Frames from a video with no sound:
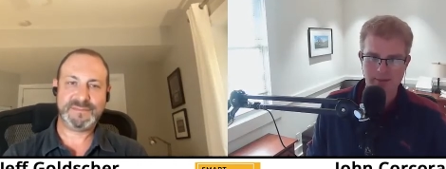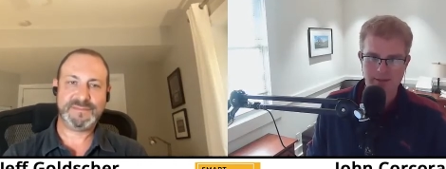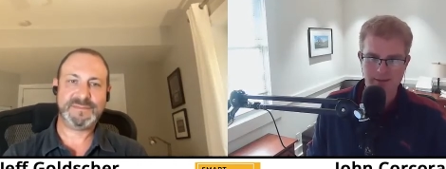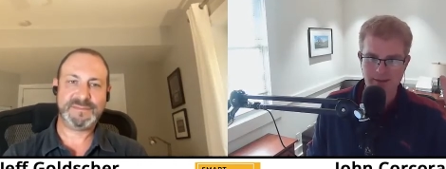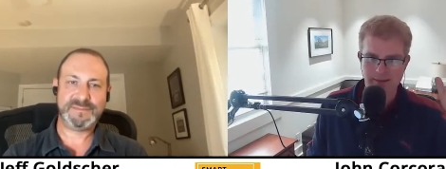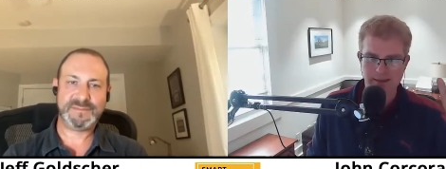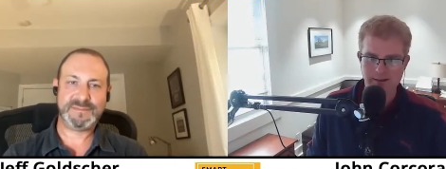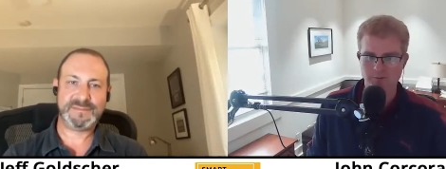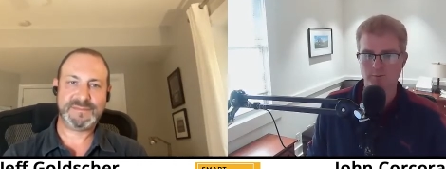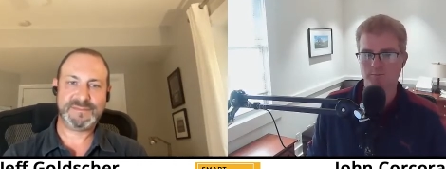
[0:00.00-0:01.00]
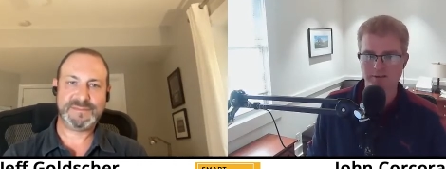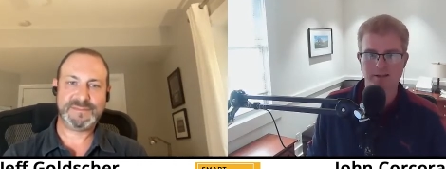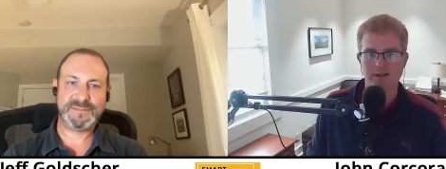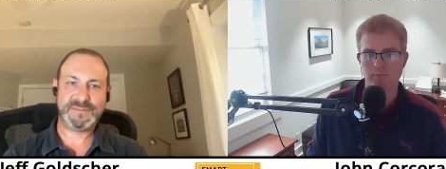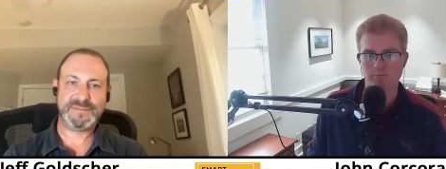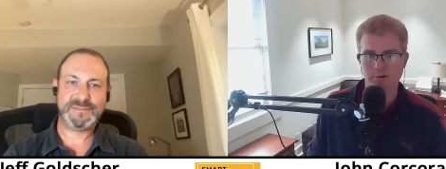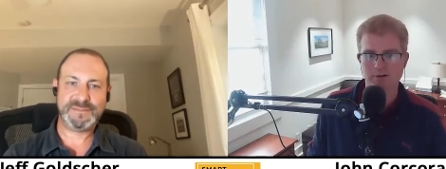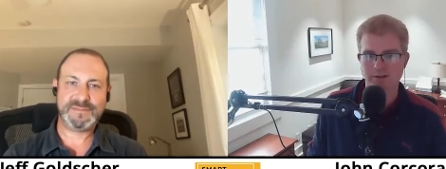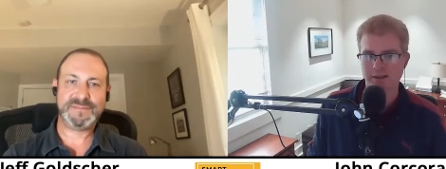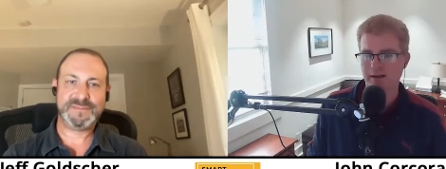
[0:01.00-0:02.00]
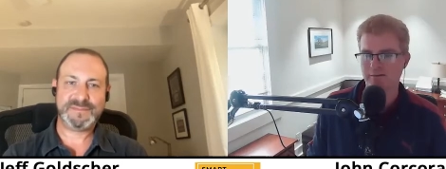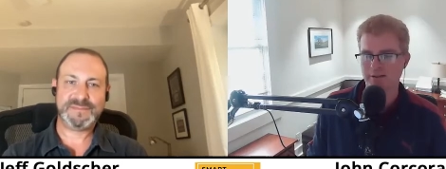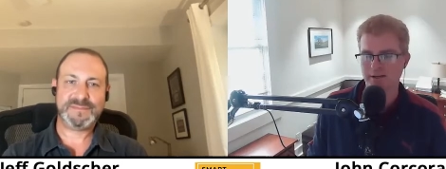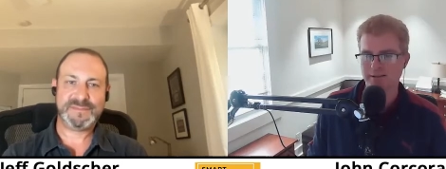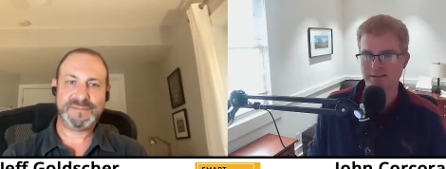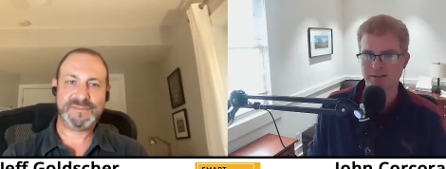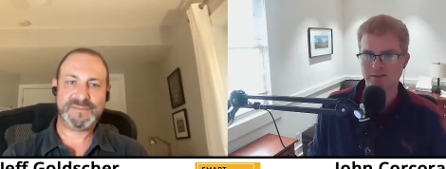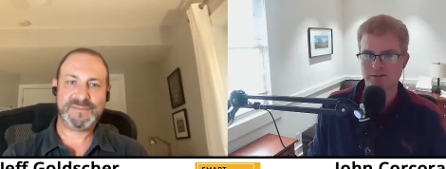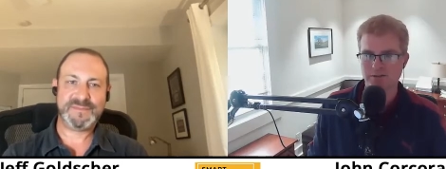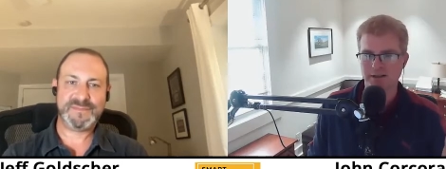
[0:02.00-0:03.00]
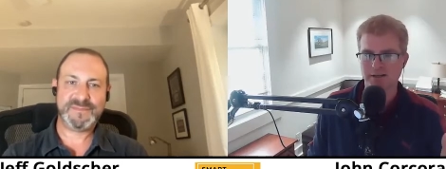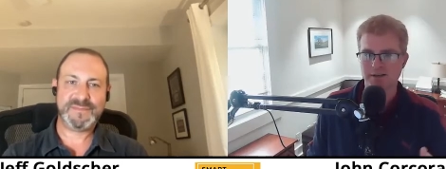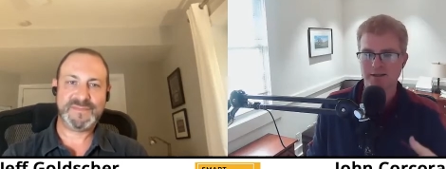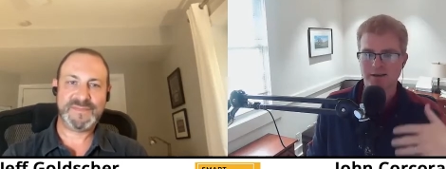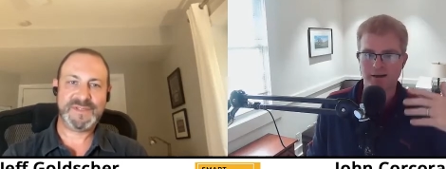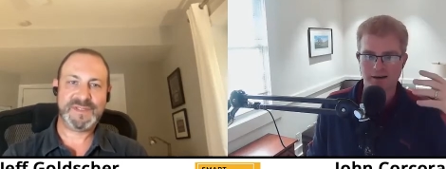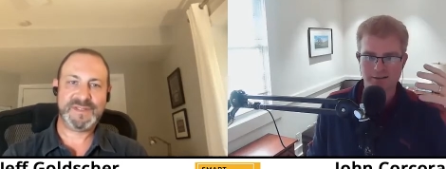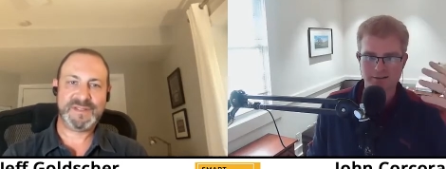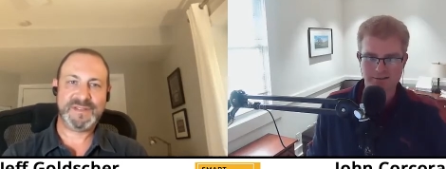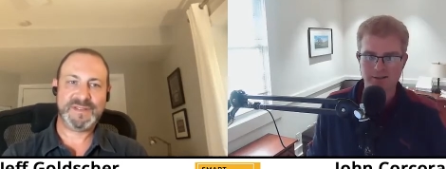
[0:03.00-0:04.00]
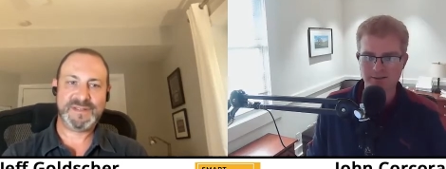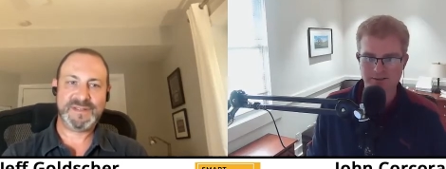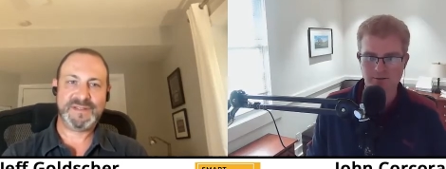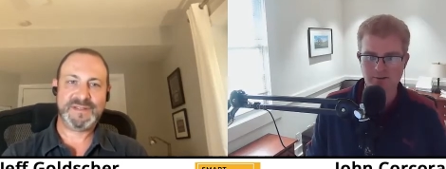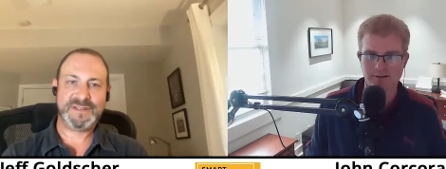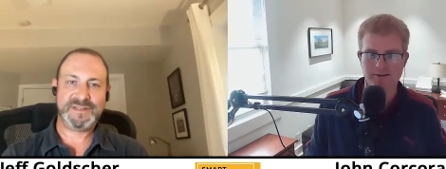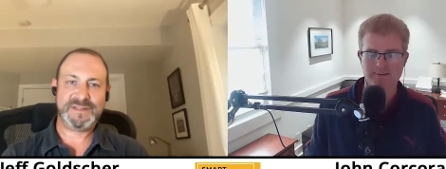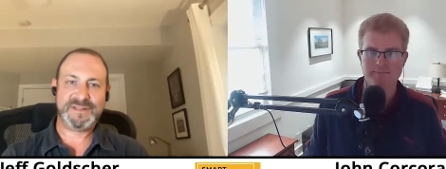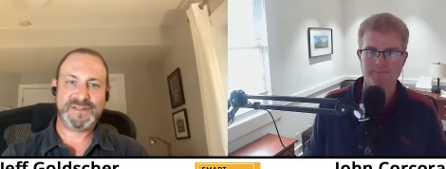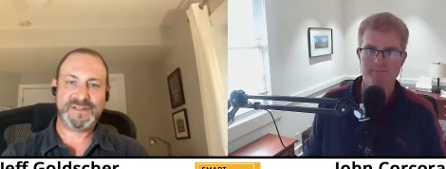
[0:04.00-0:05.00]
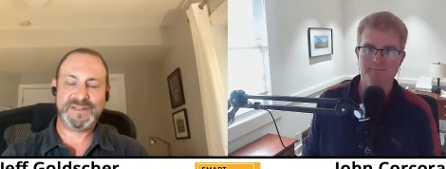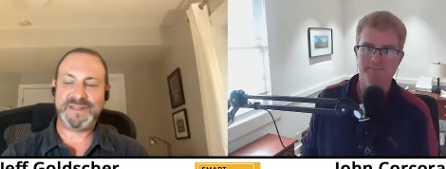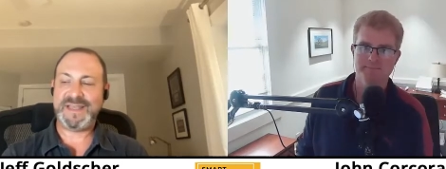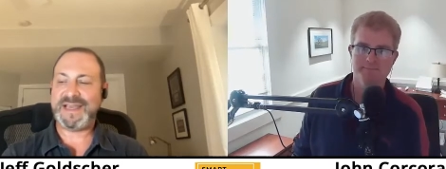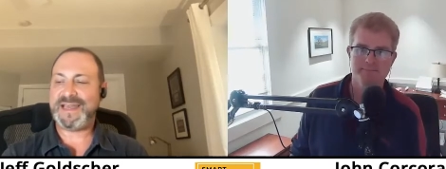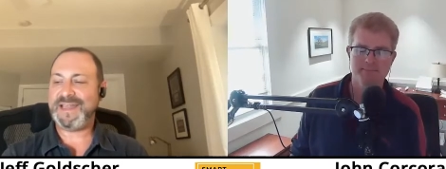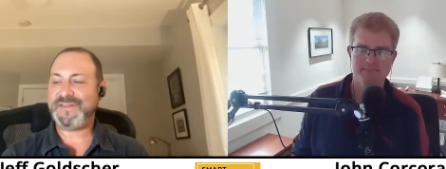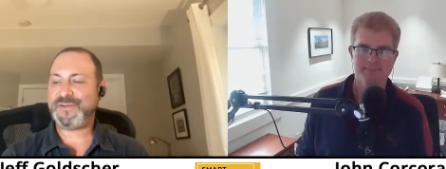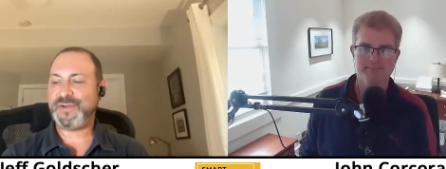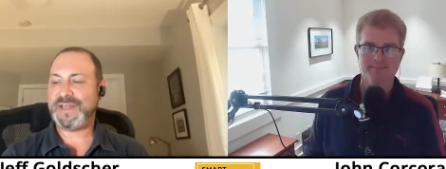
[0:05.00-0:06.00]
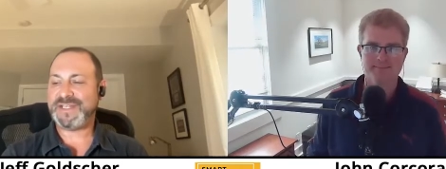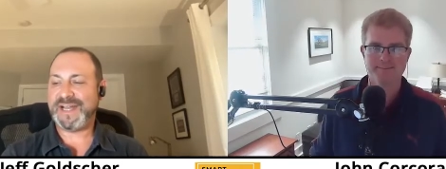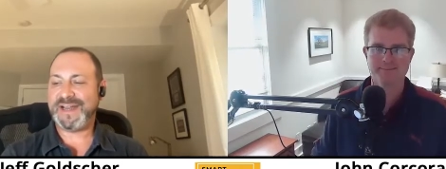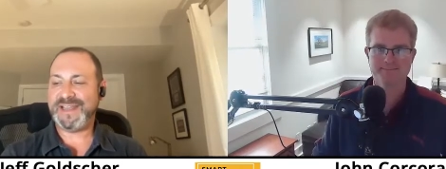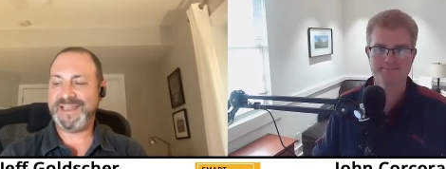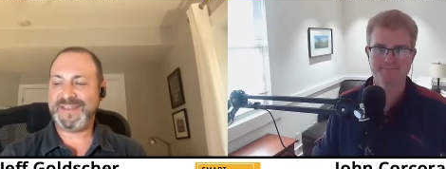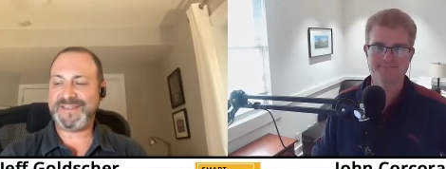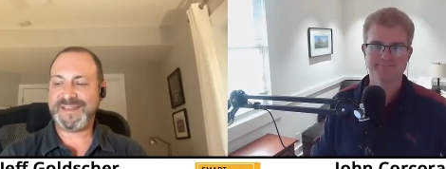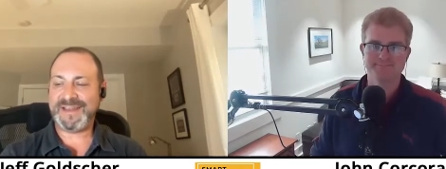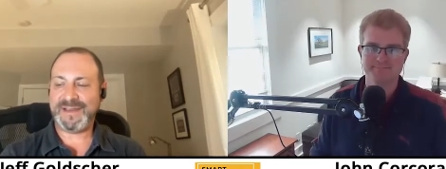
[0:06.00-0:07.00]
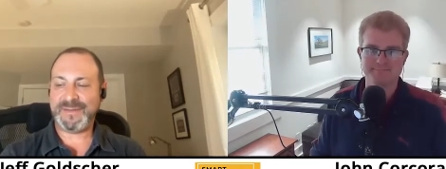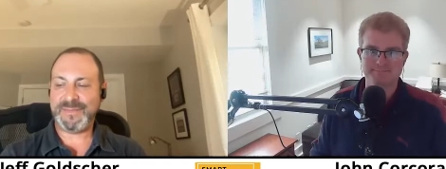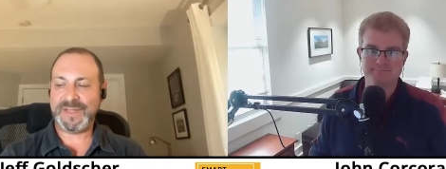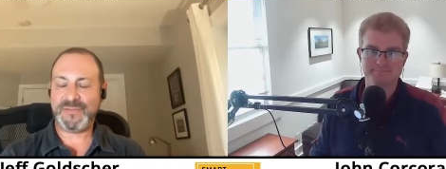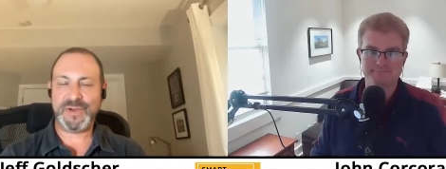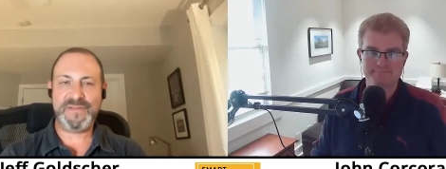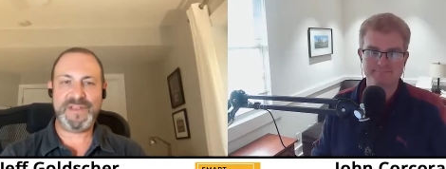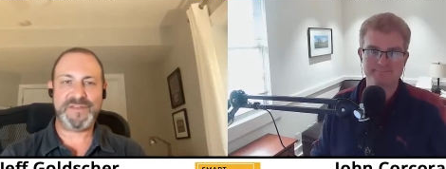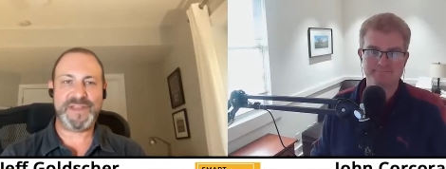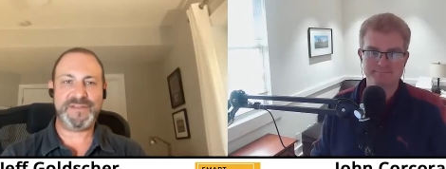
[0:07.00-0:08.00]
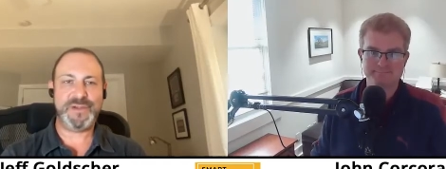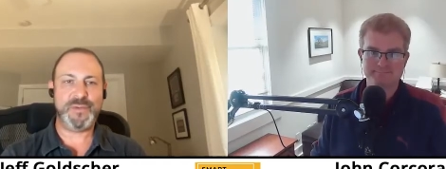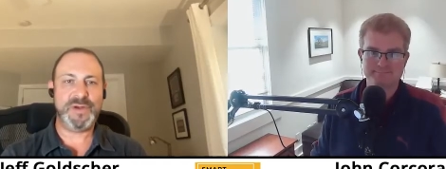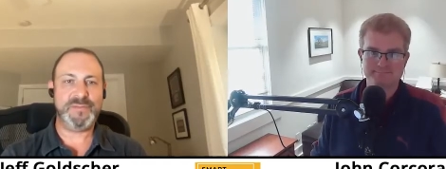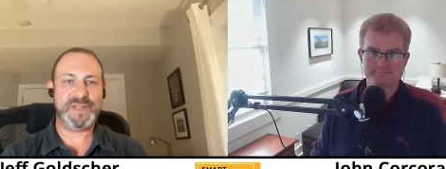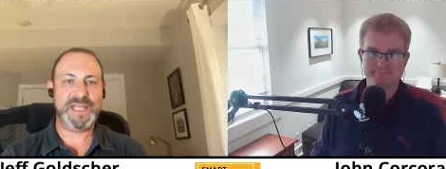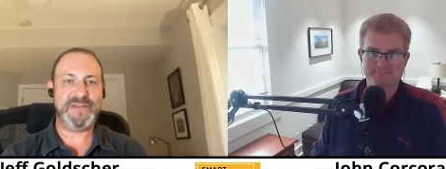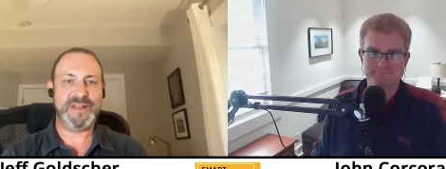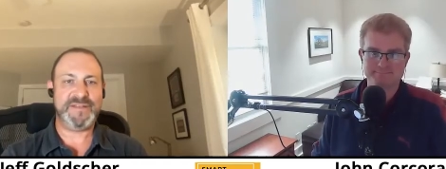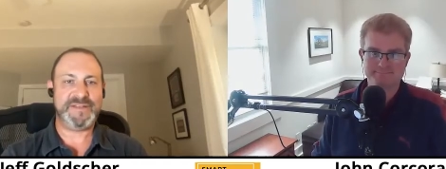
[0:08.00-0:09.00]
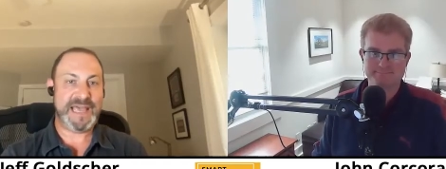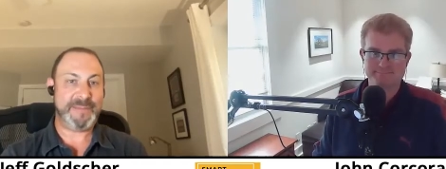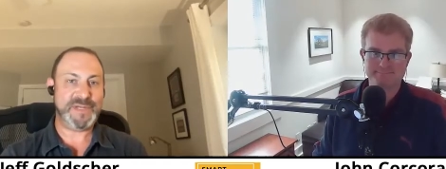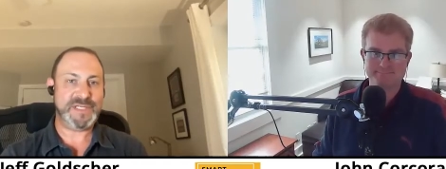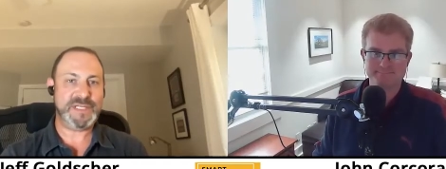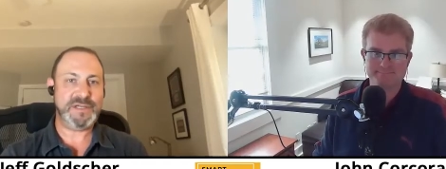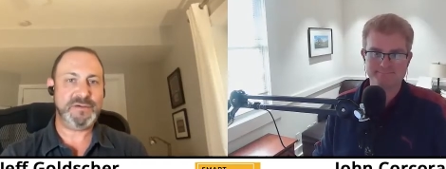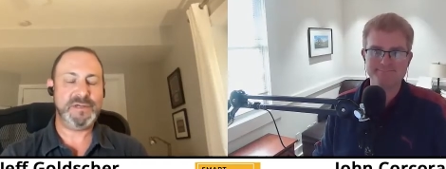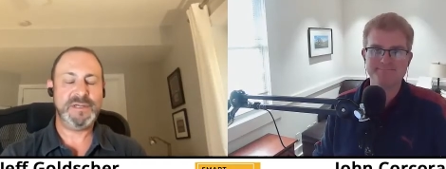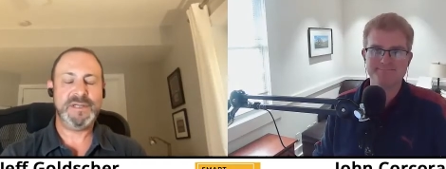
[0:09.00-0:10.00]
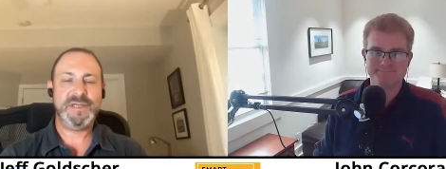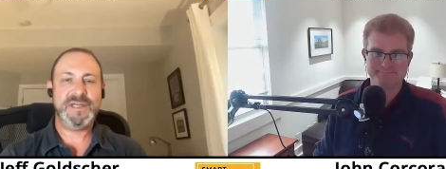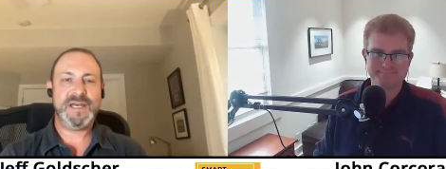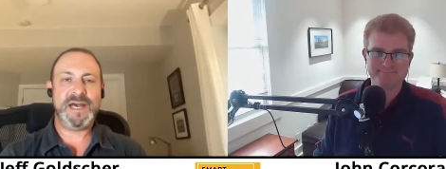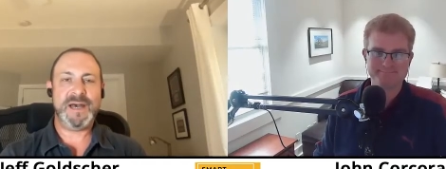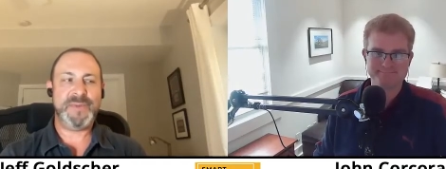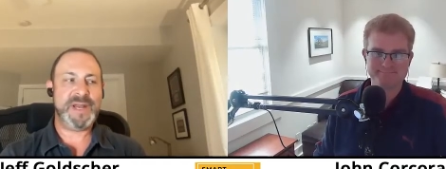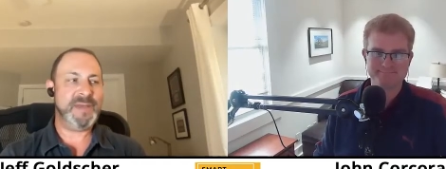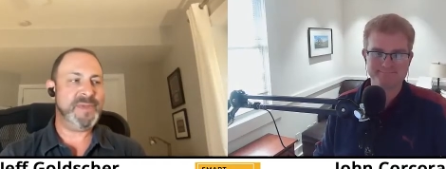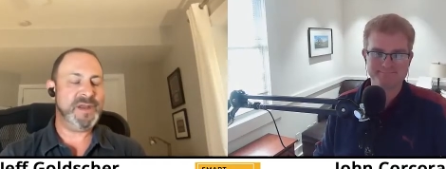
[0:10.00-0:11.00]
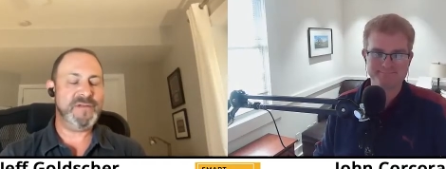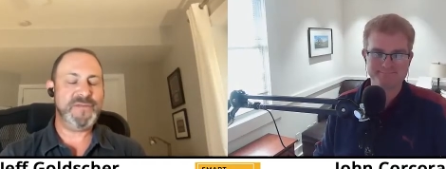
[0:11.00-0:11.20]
Speaker 1: And, and that's basically how you broke into the advertising industry. Uh, so tell us the story.
Speaker 2: Yeah, it's great, John. It's um, it's one of these things you wouldn't believe it unless it happened to you. Um, but I'm